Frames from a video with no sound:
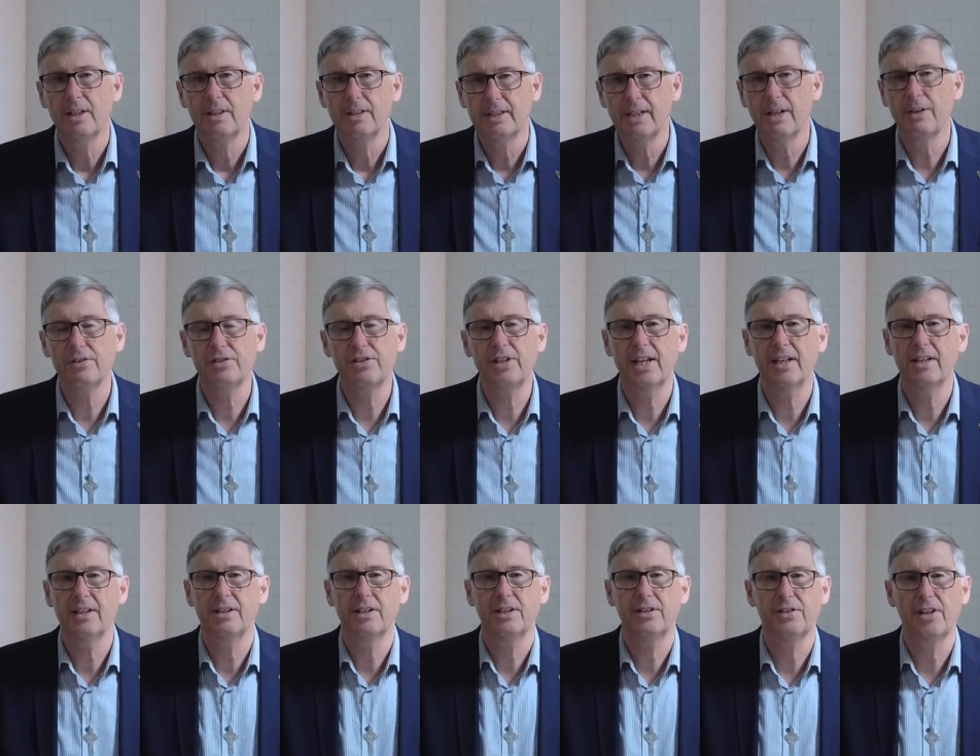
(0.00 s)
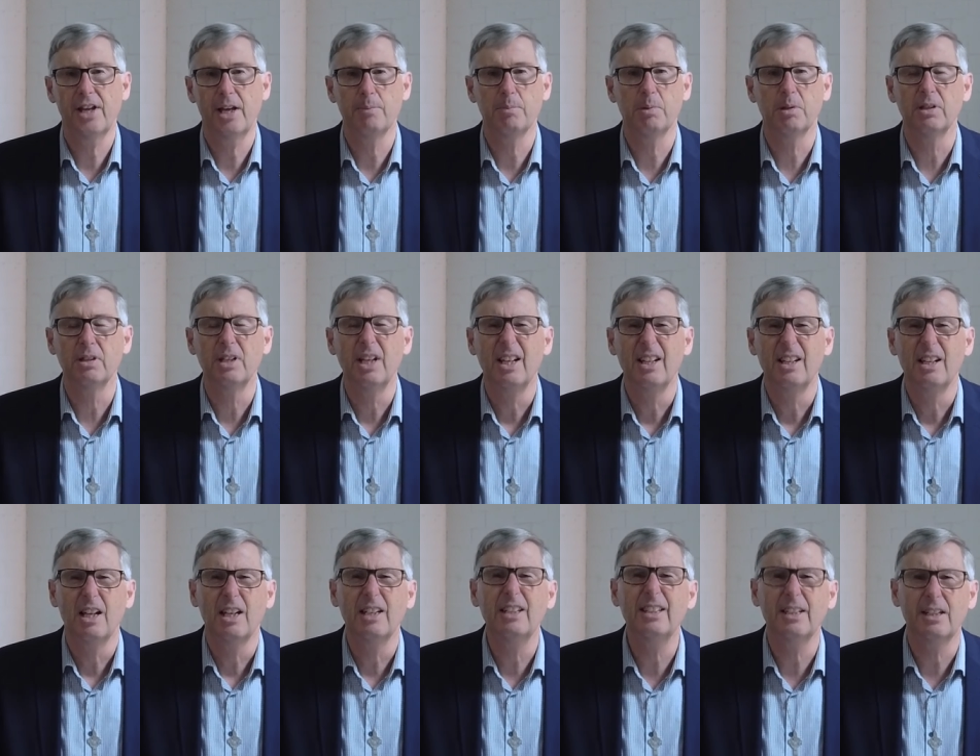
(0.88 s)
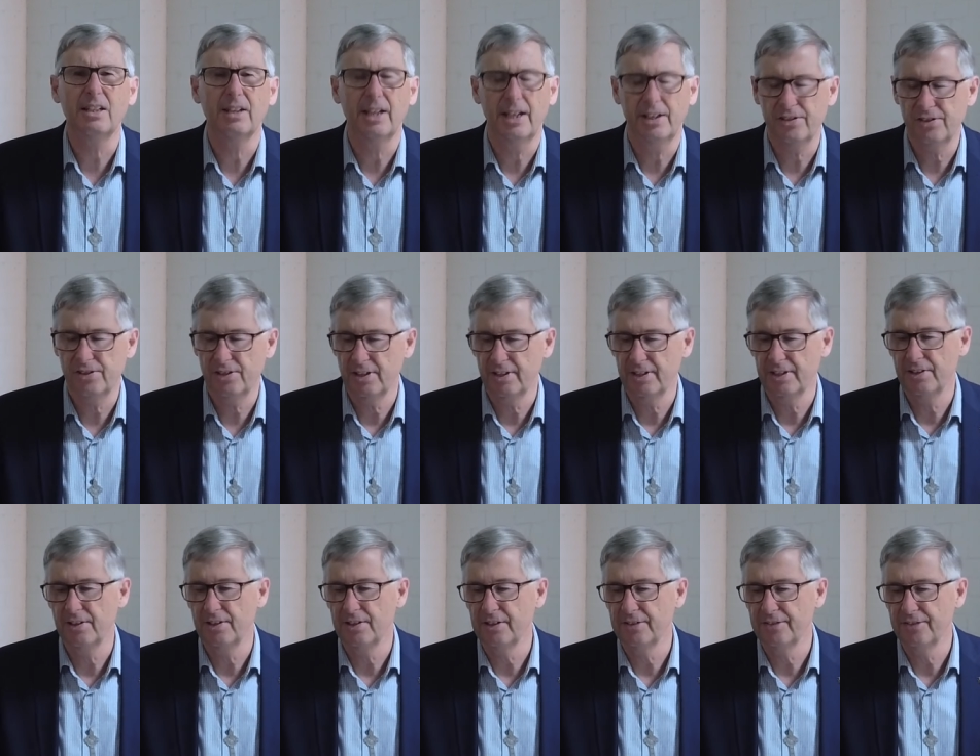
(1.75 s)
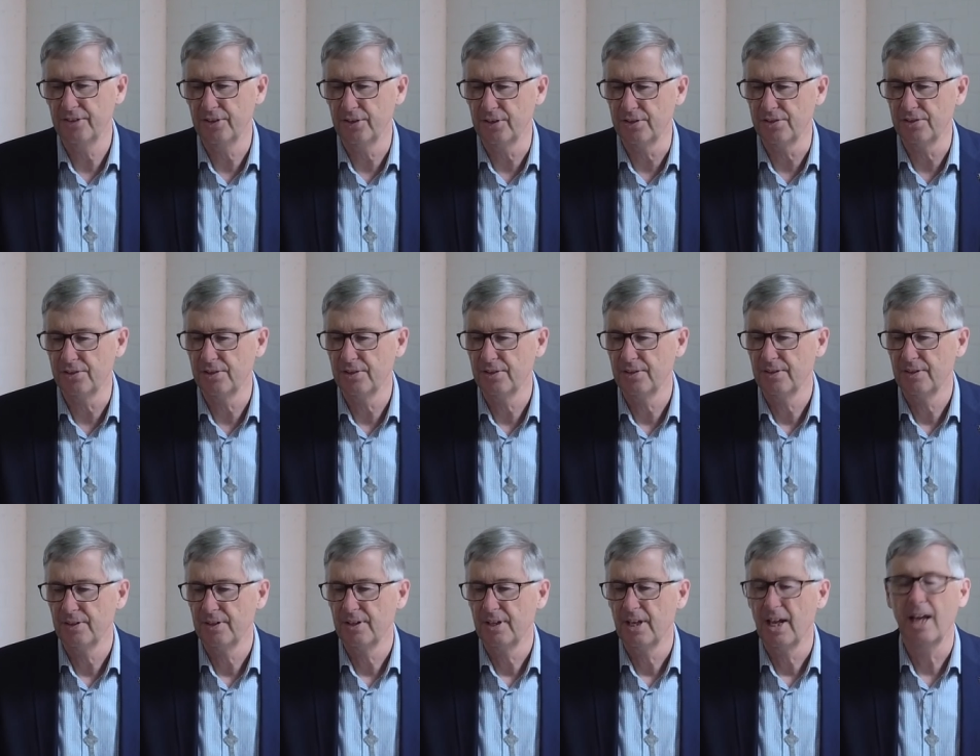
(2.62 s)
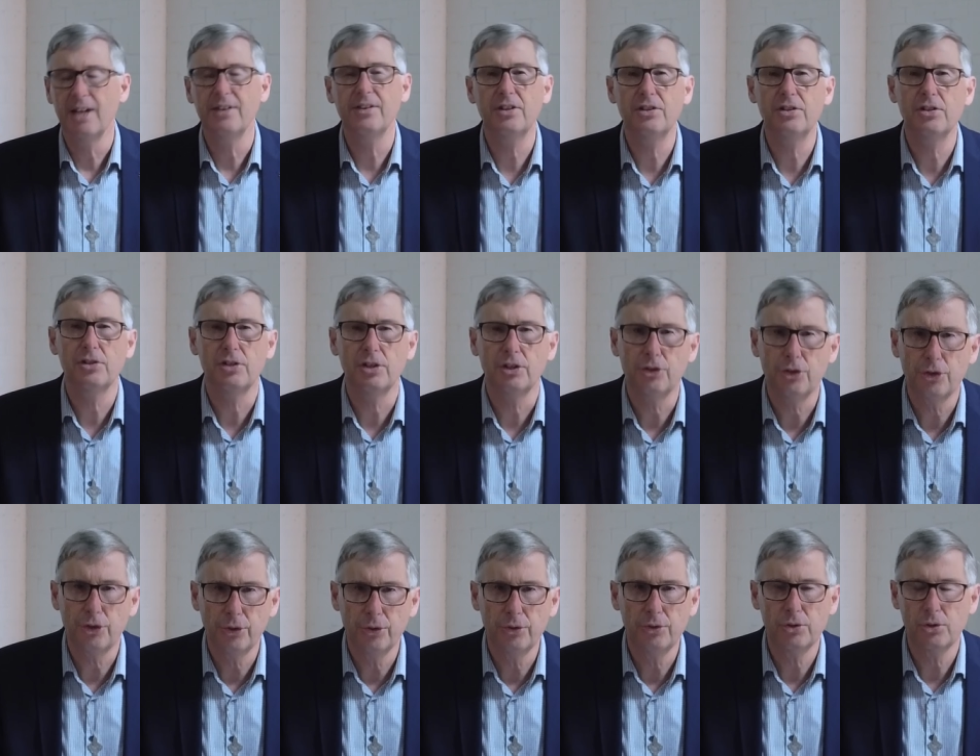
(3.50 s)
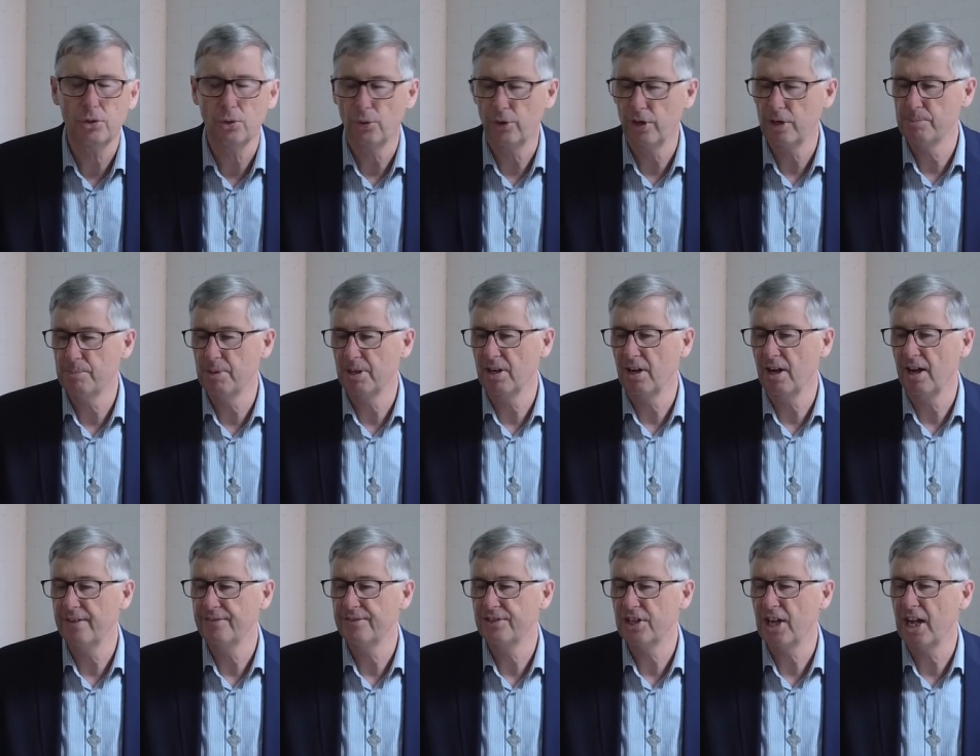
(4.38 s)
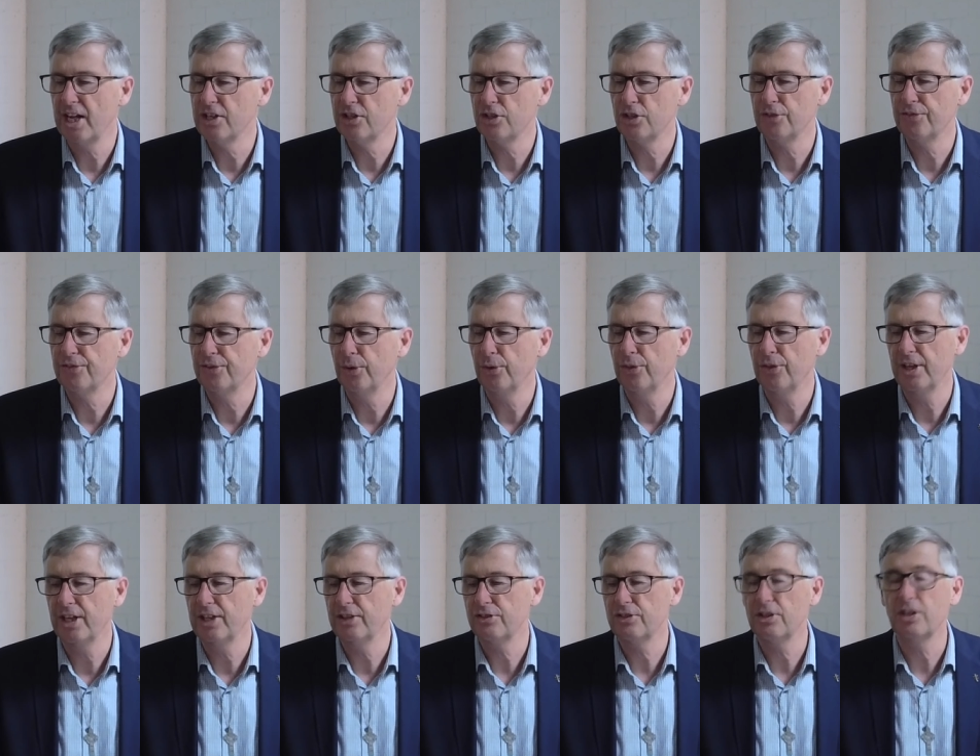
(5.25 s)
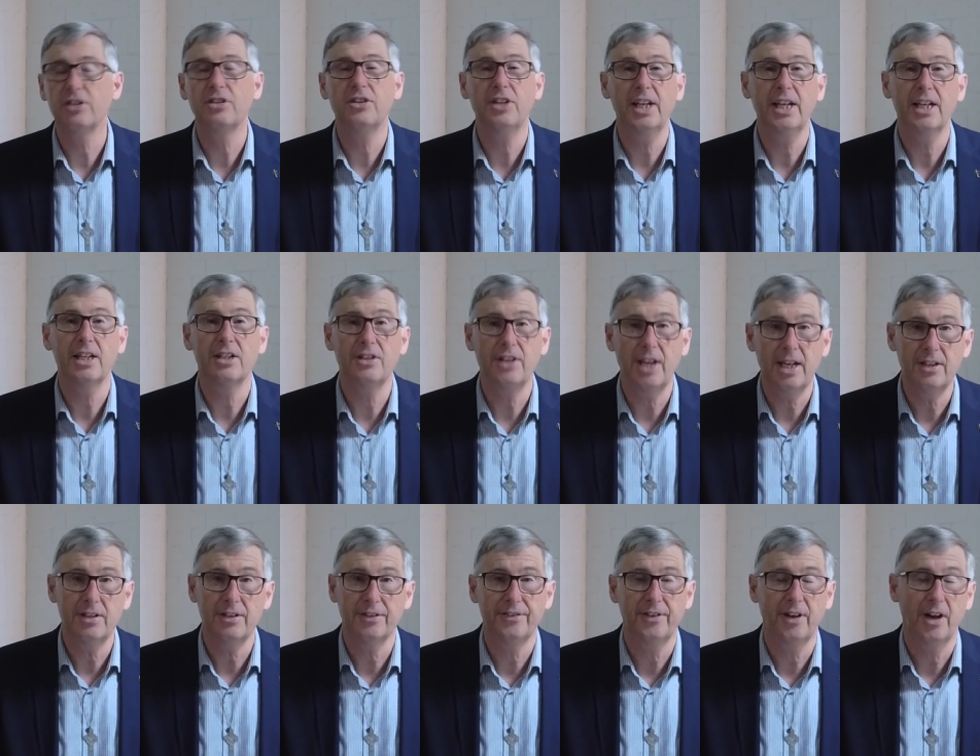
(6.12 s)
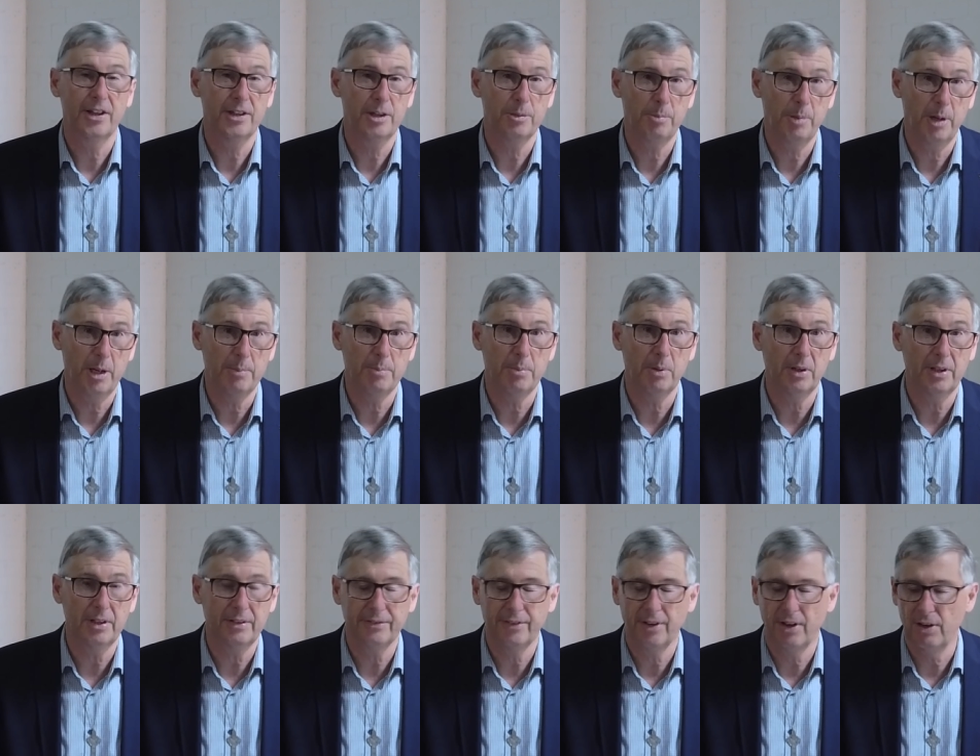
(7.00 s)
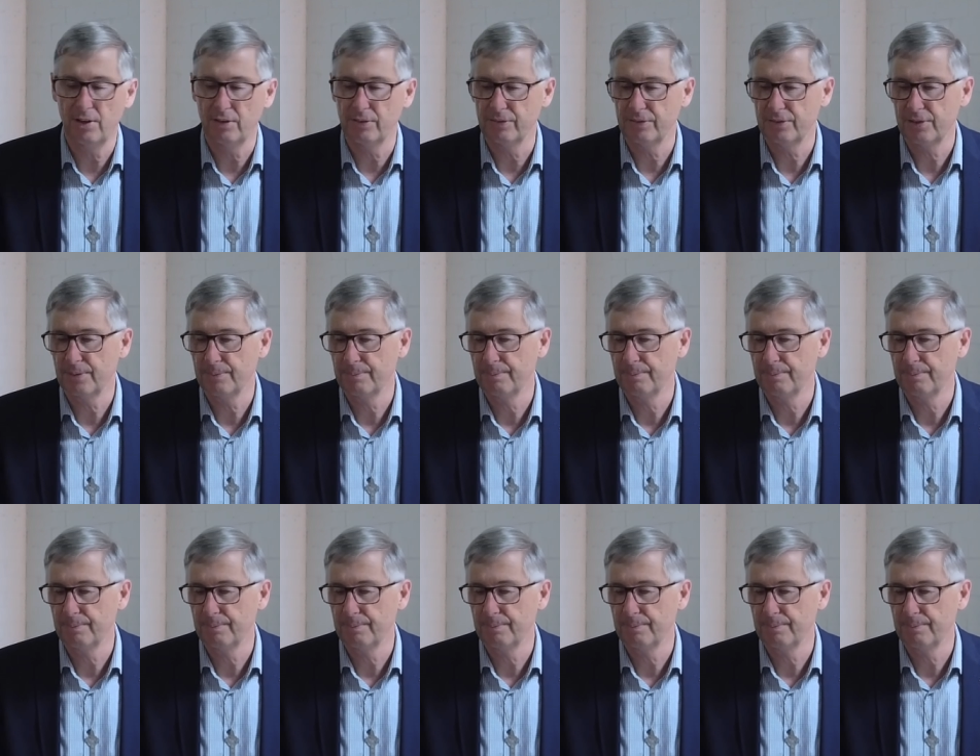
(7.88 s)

Now, a second example, a little less silly than the first. And this is a true story, but I've changed a few things to de-identify the people involved.